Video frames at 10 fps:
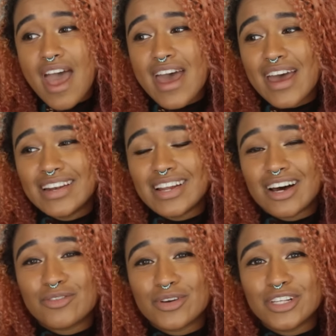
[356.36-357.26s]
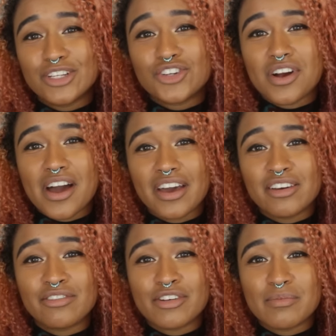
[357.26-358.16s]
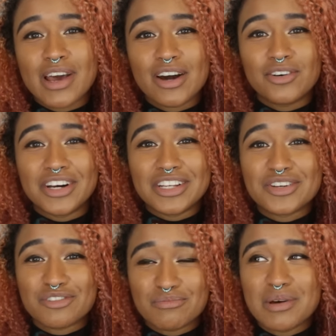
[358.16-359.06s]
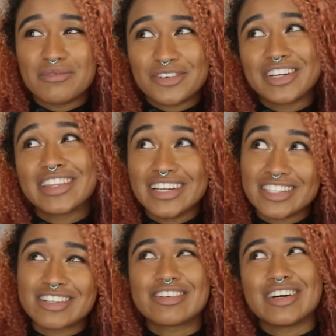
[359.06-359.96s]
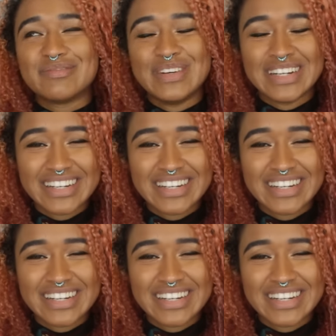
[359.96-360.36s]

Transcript: and I'll really try from now on to remember where things are from.